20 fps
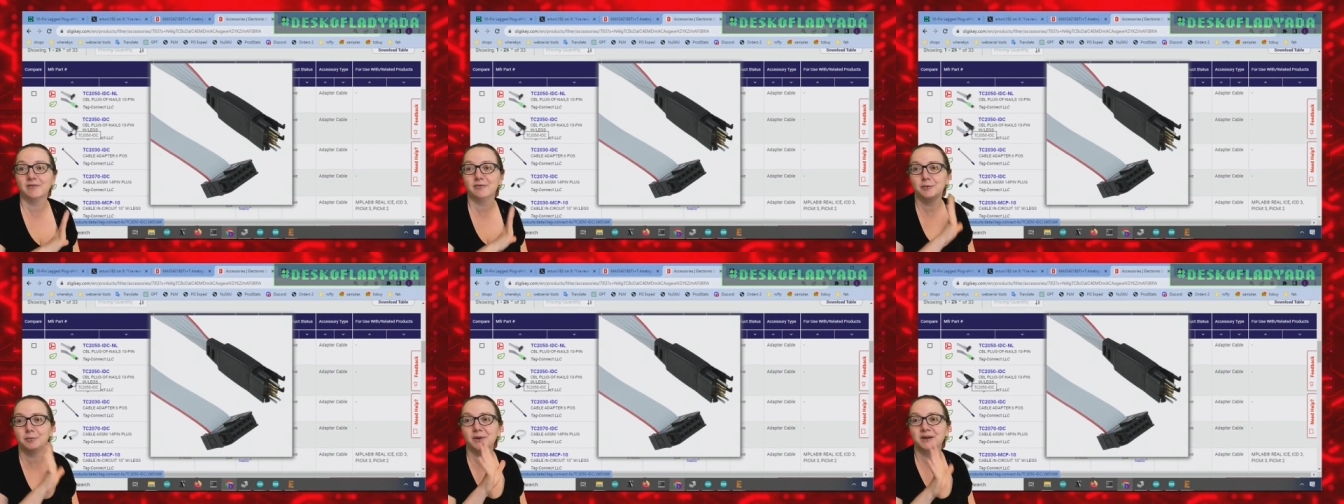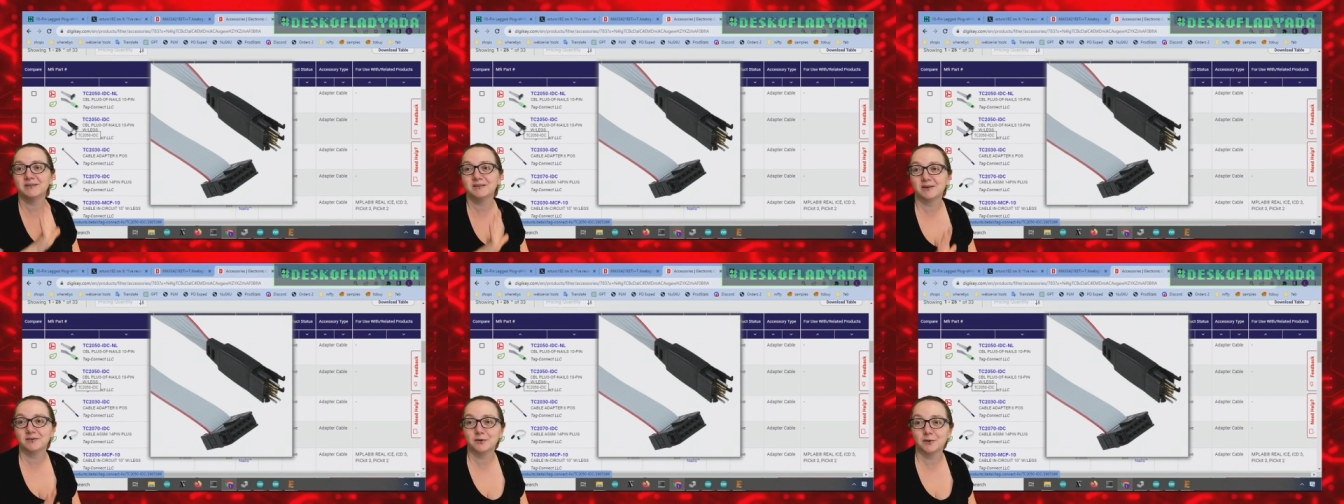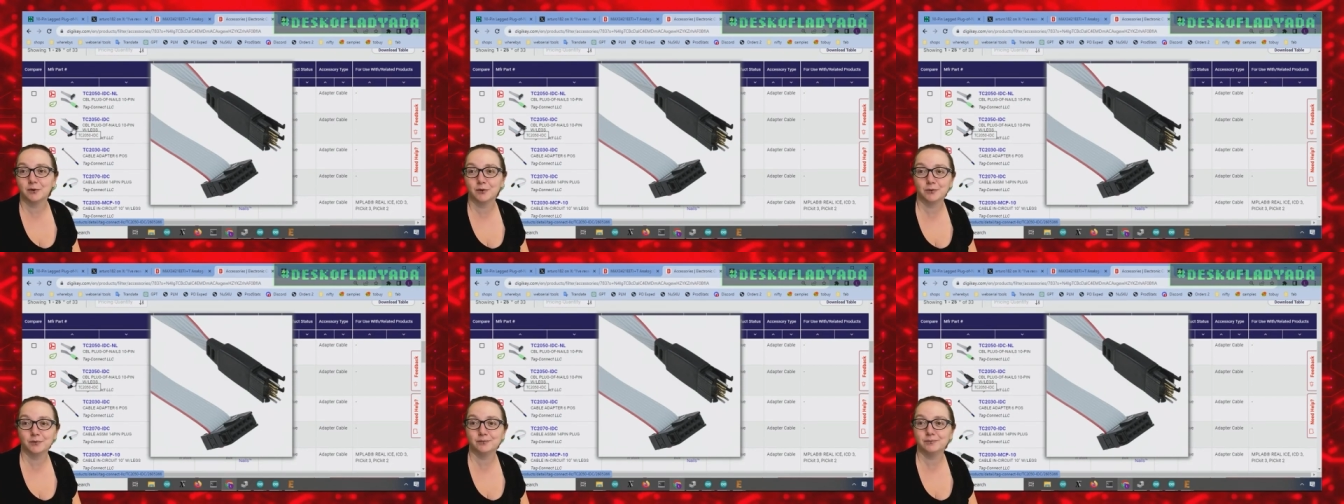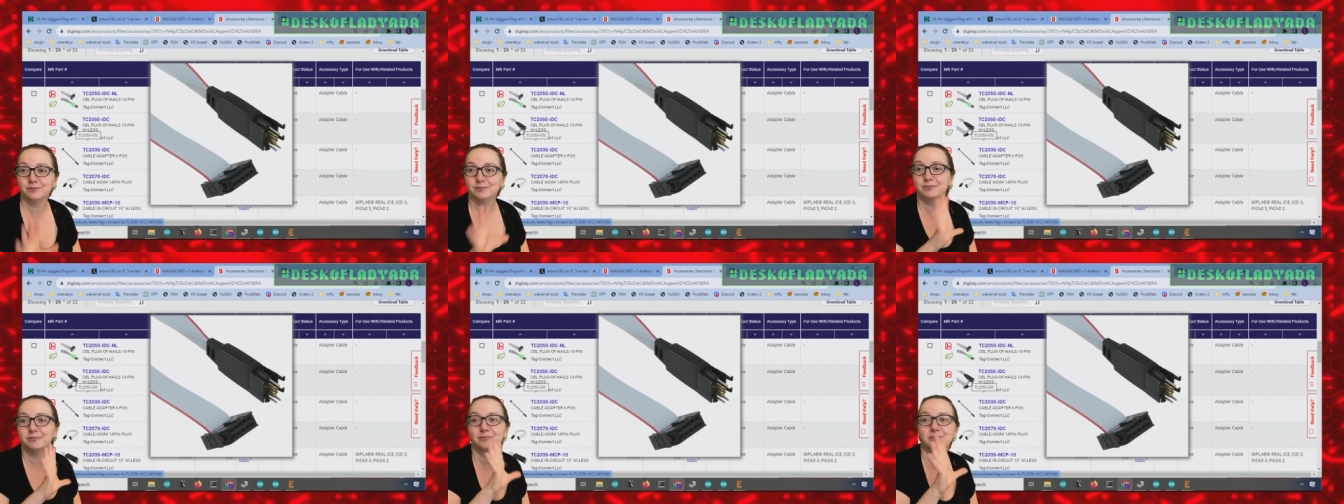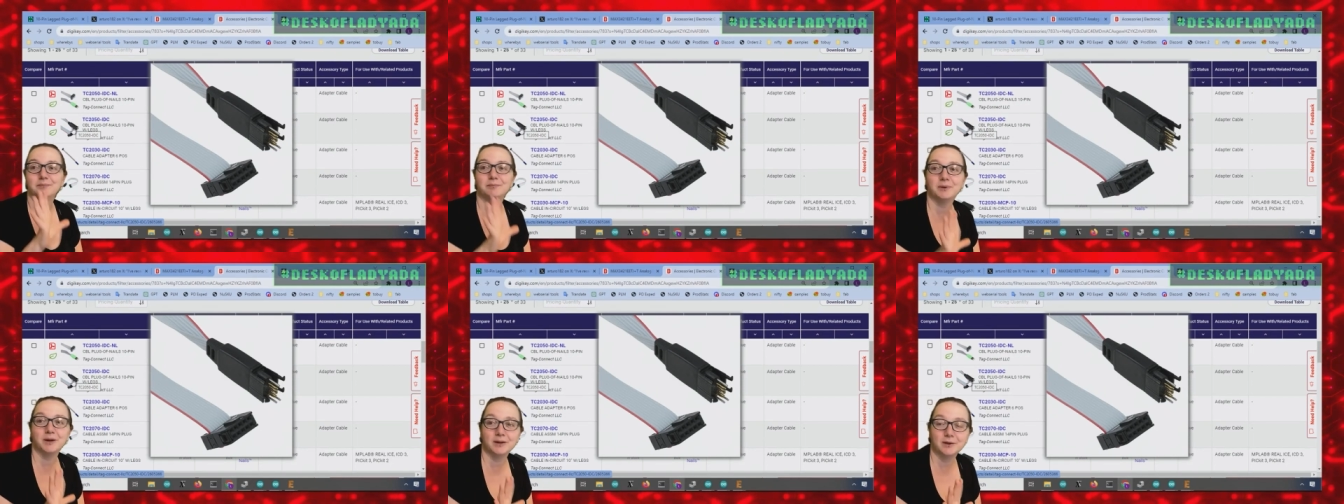Everybody's got their own
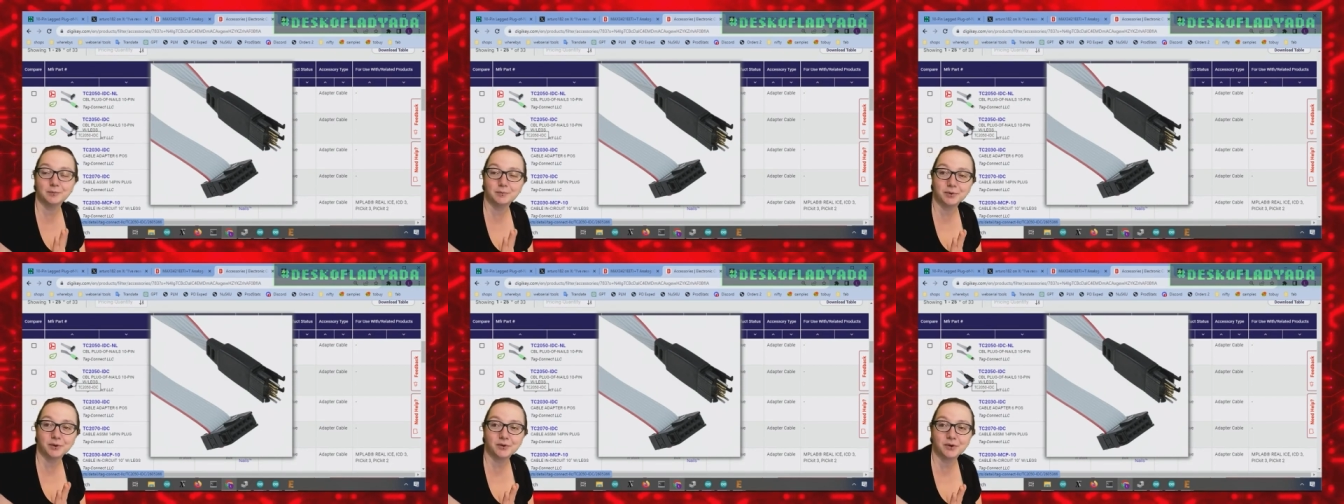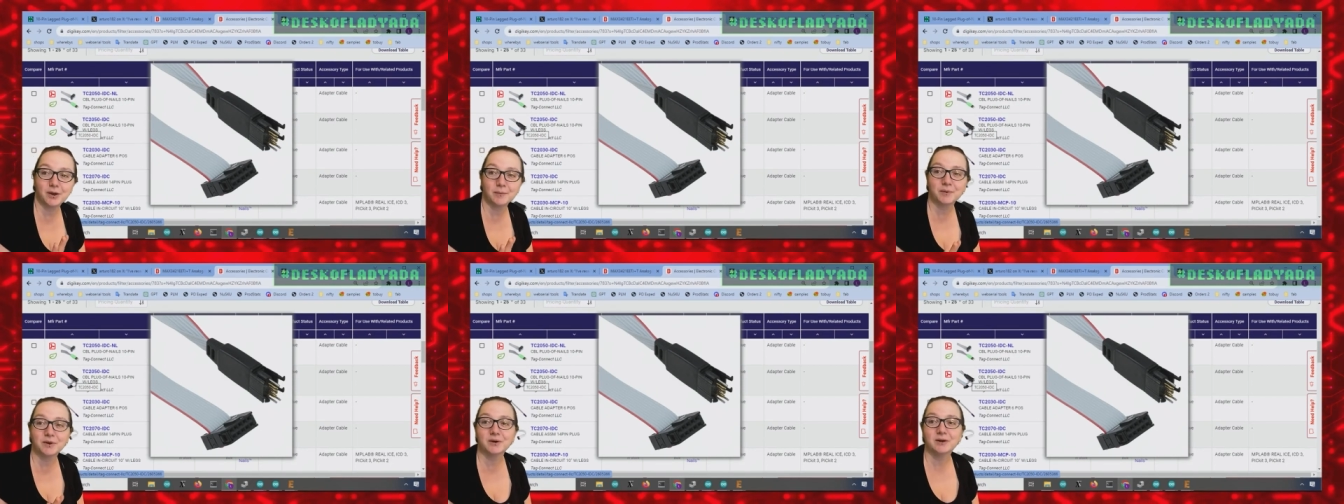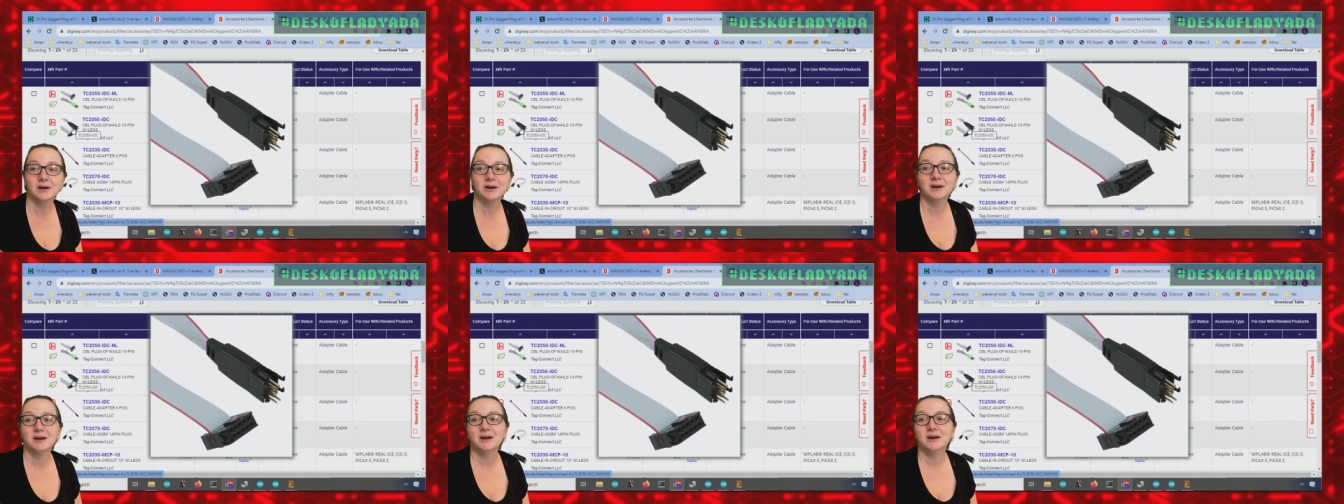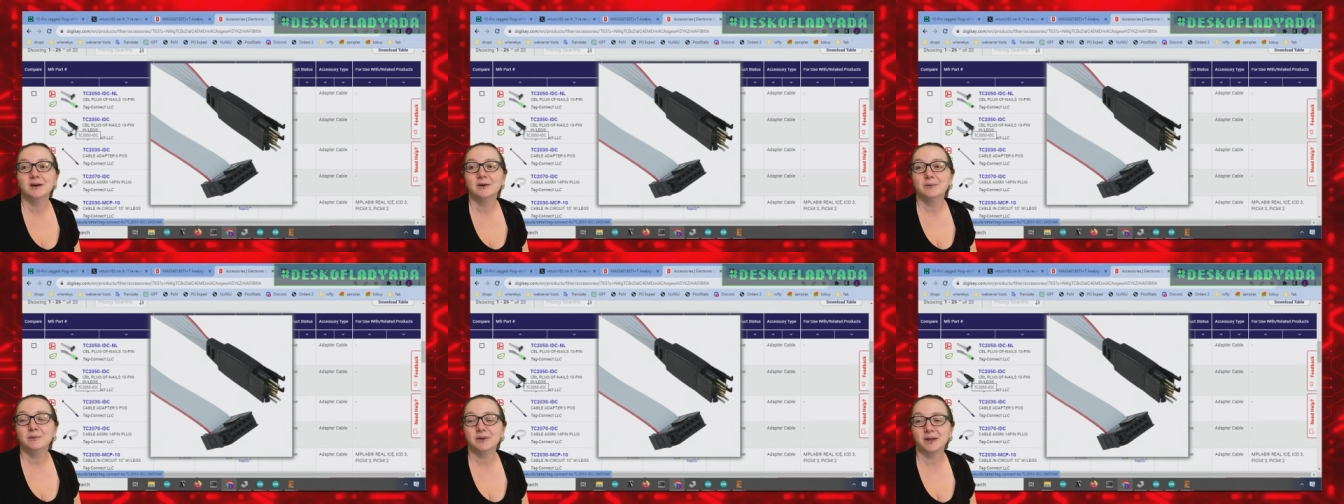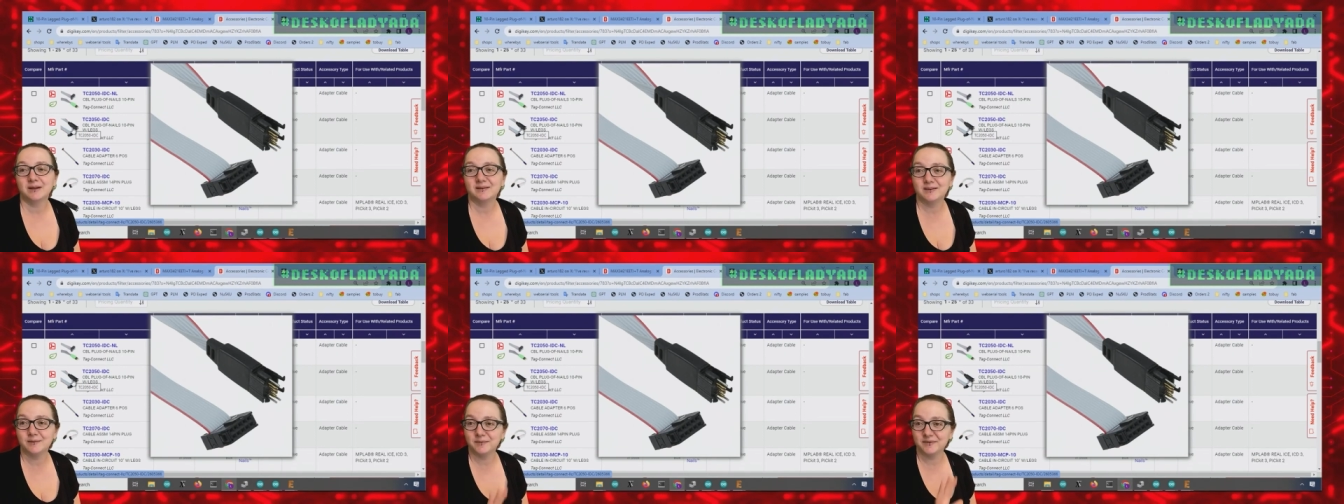brand of programmer,
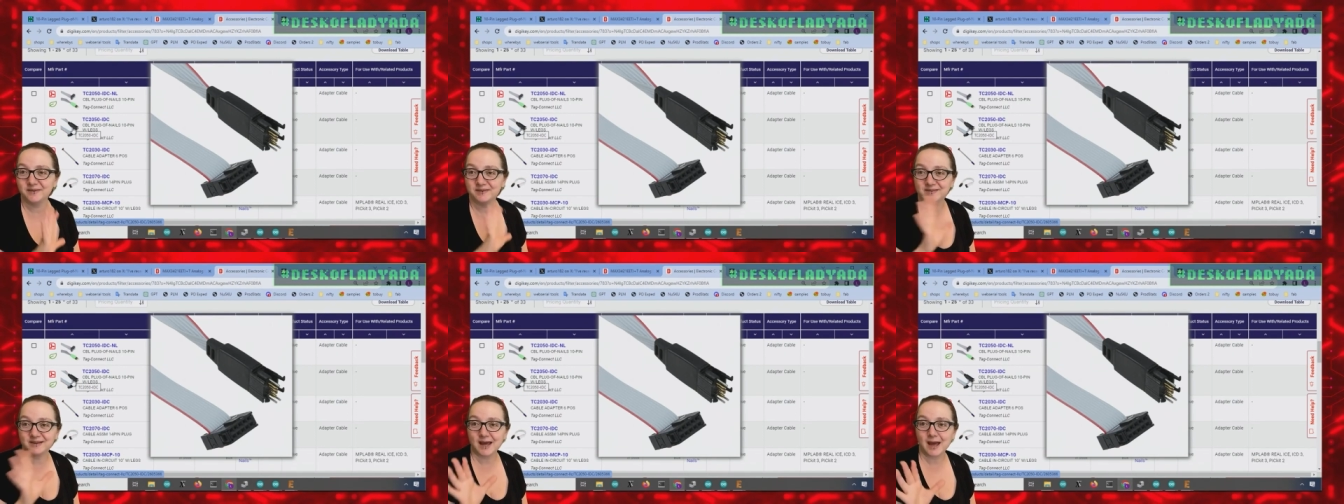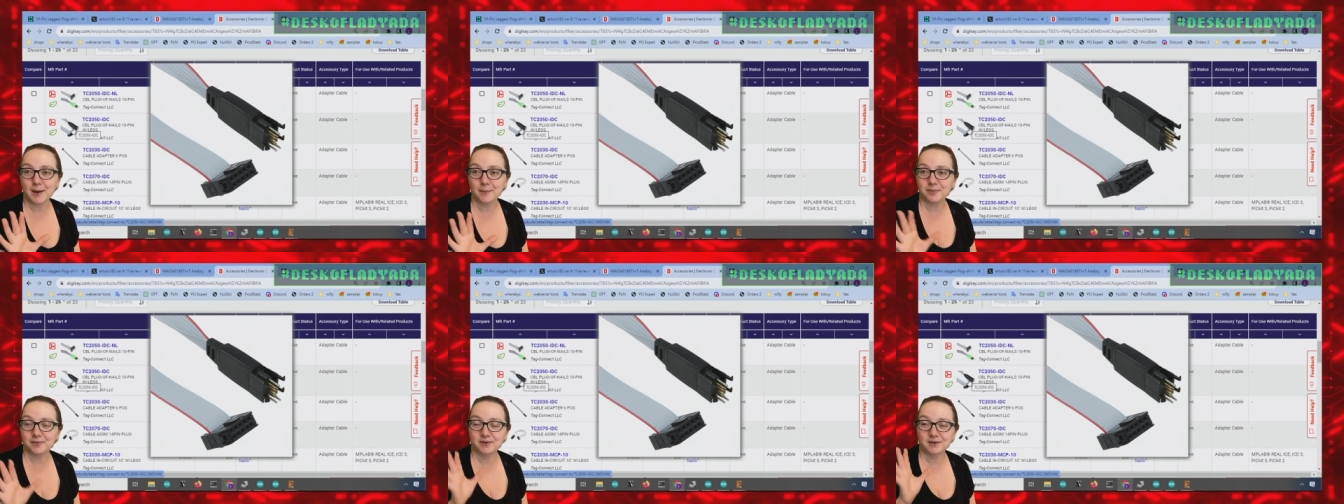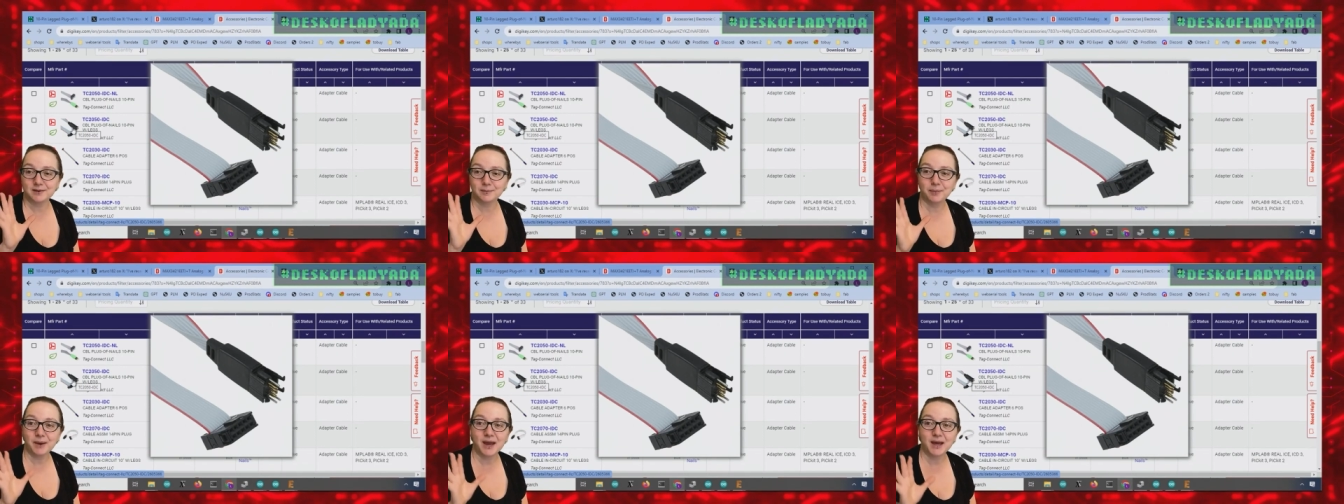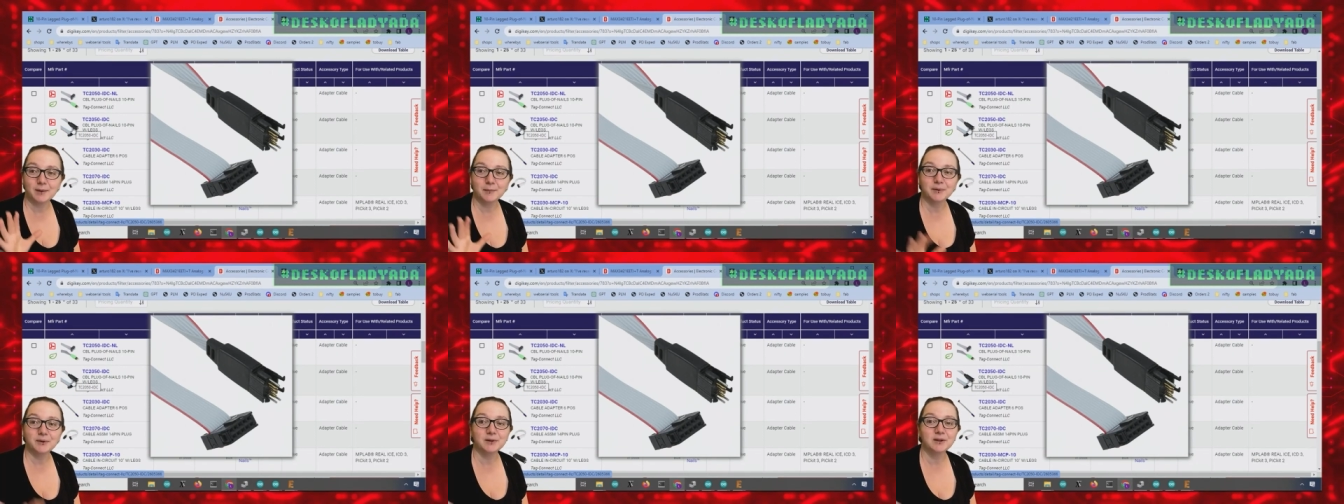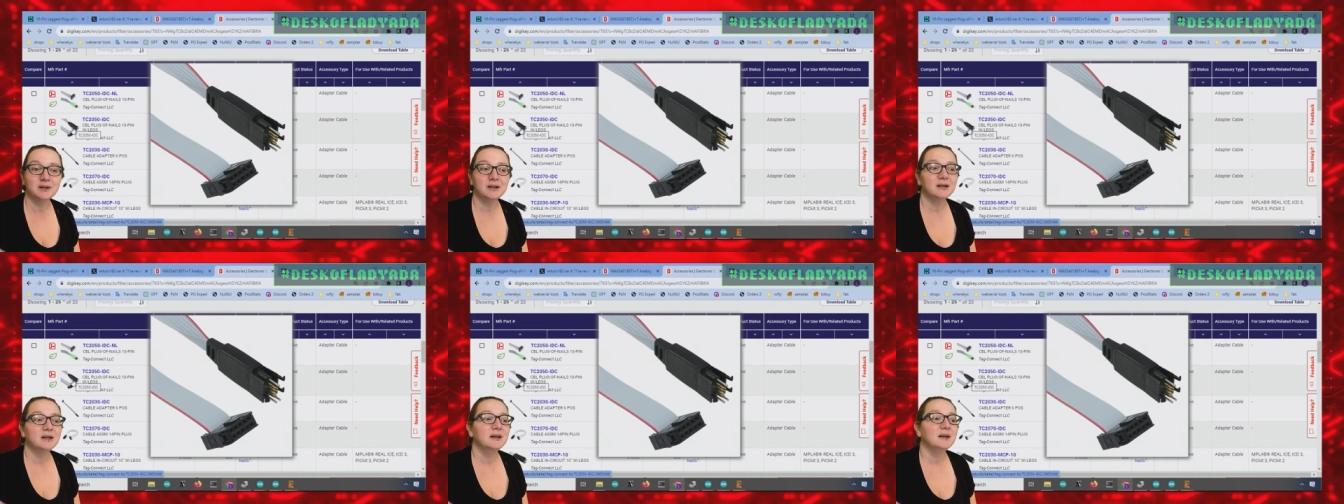like SimsysDAP
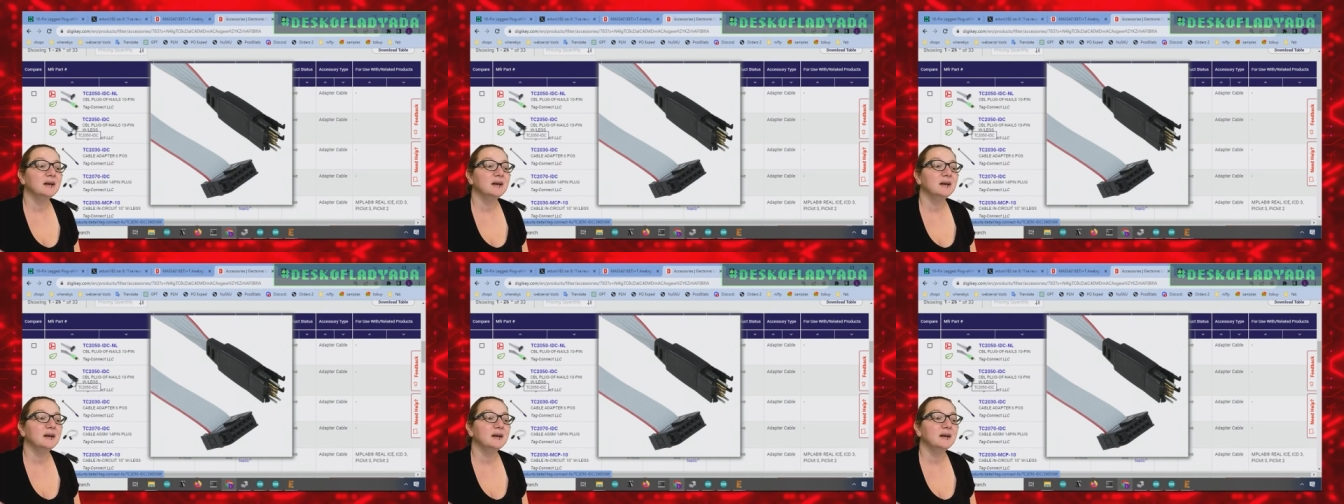compatible.